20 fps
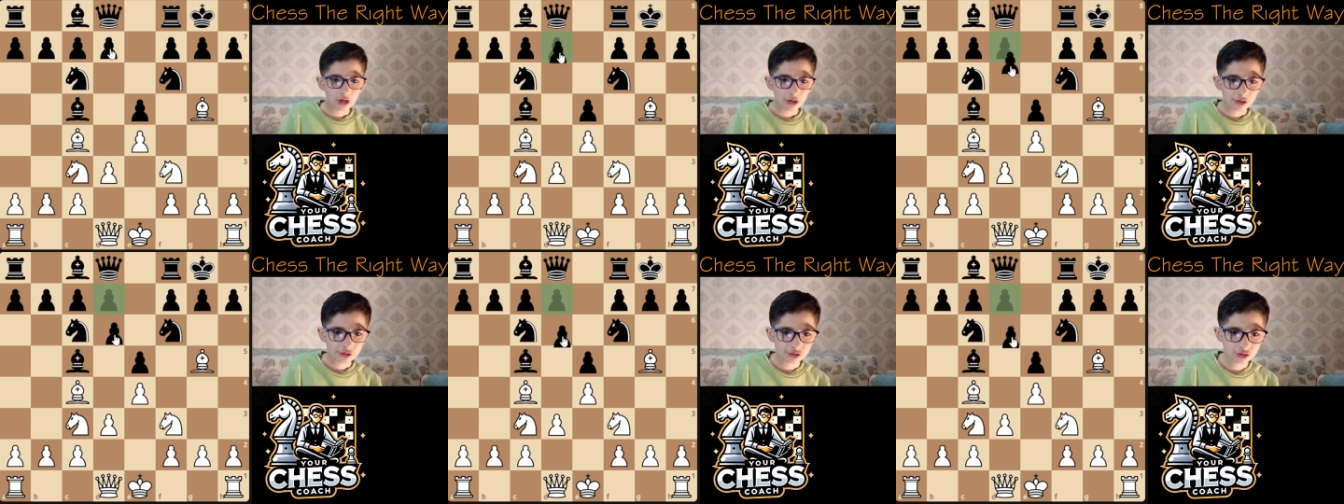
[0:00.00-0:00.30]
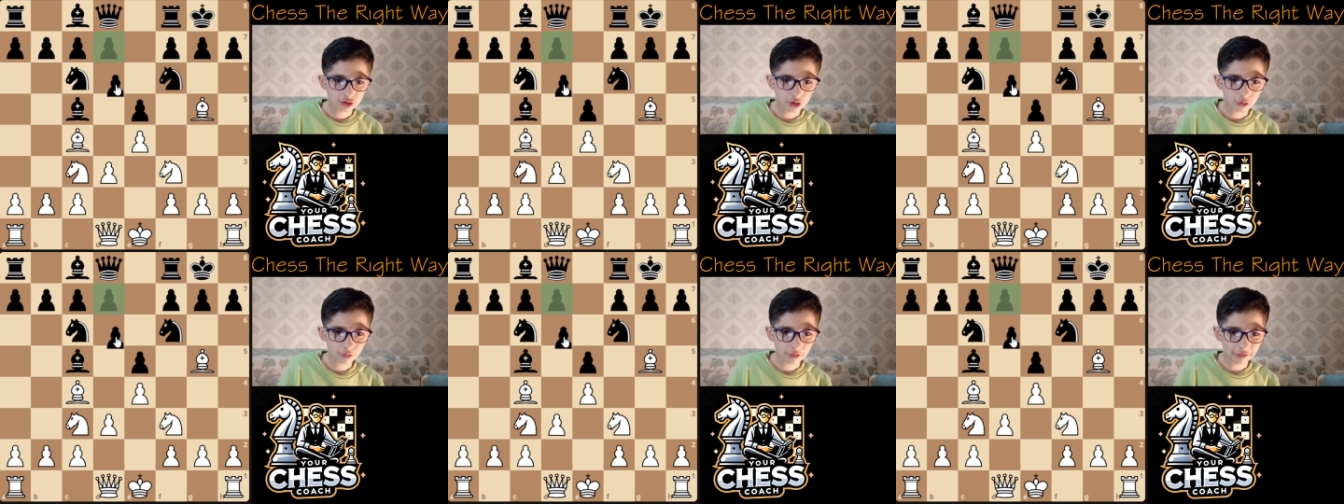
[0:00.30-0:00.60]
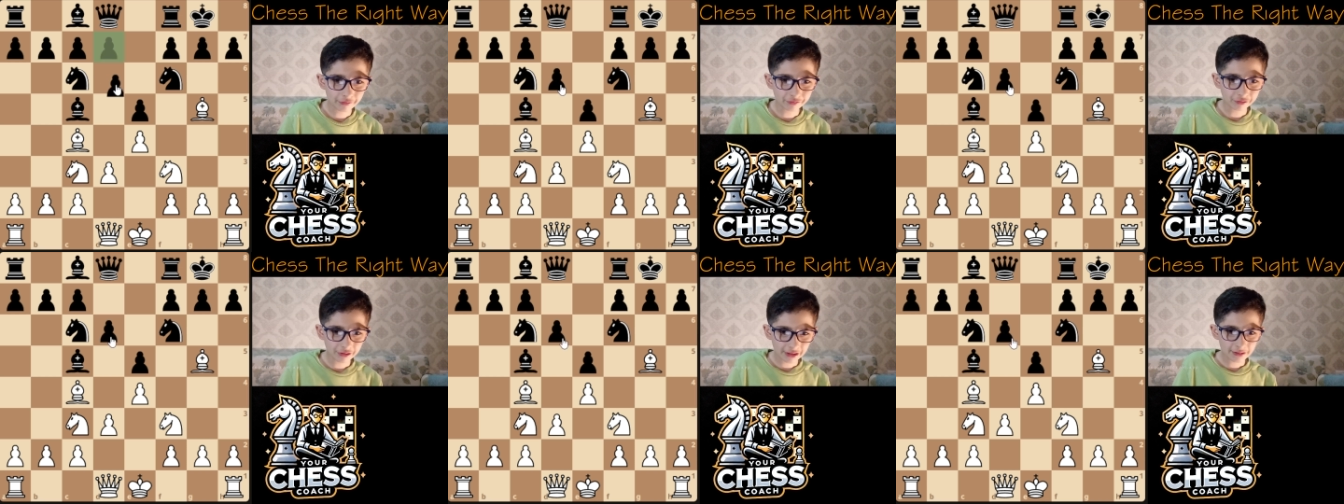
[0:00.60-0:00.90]
So we
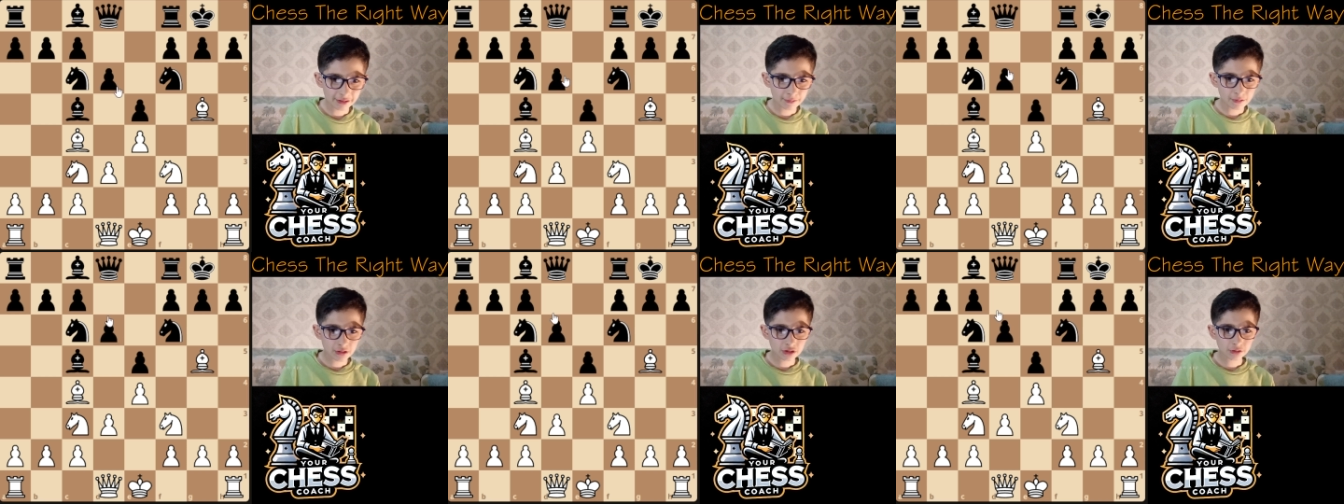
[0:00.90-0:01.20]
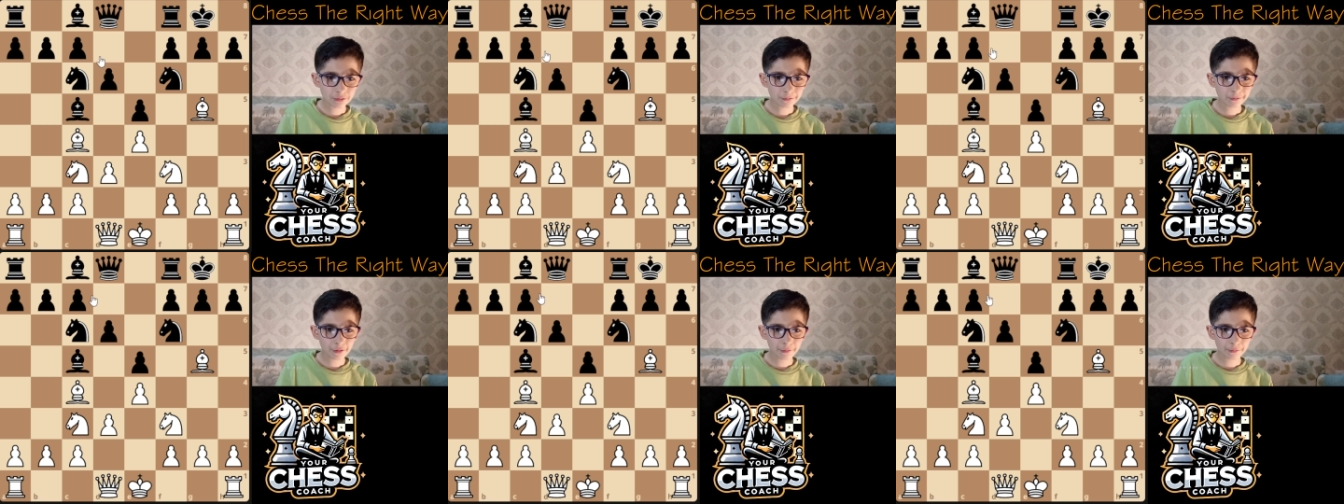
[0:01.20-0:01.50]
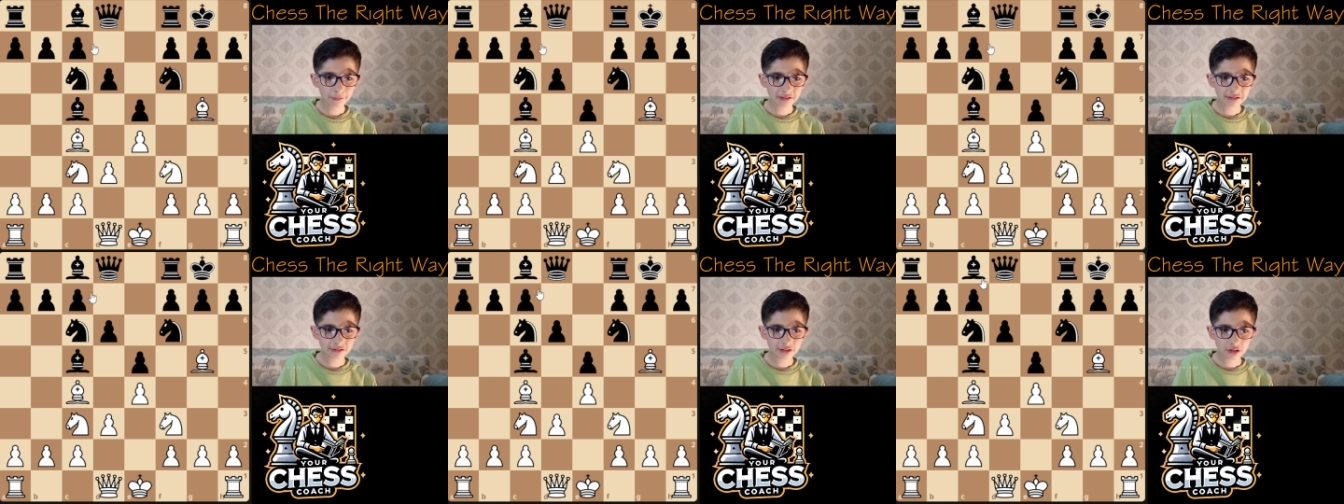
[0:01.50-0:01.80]
free the bishop from
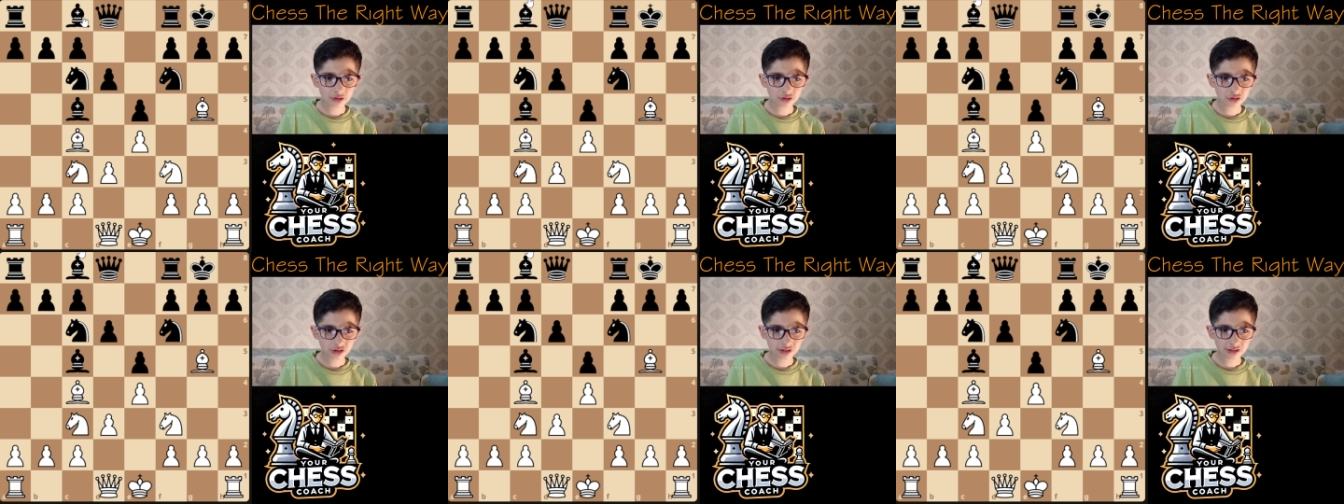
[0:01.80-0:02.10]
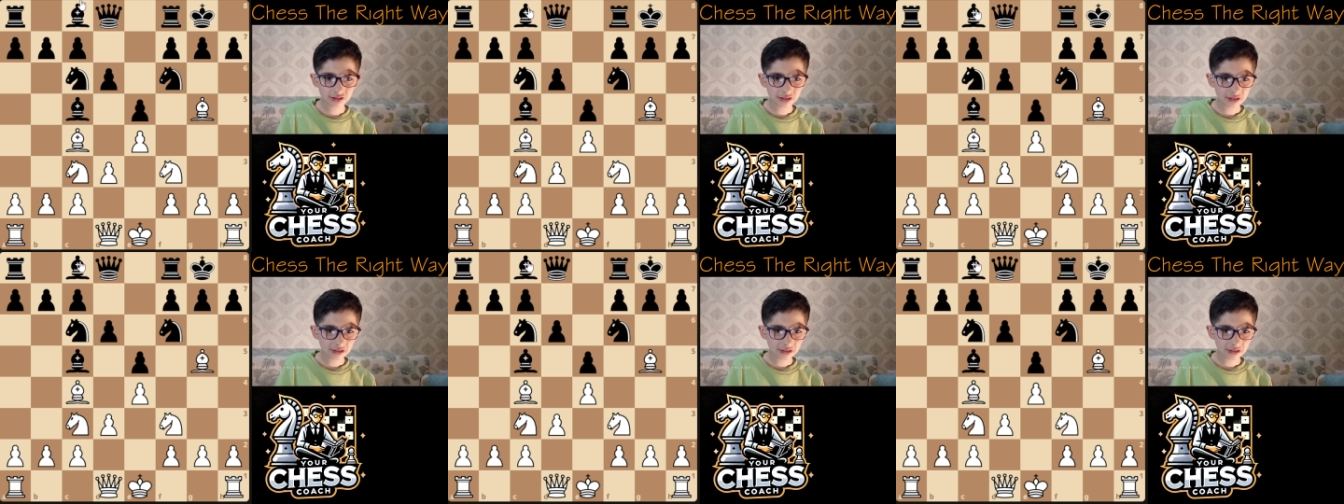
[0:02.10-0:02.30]
the dungeon,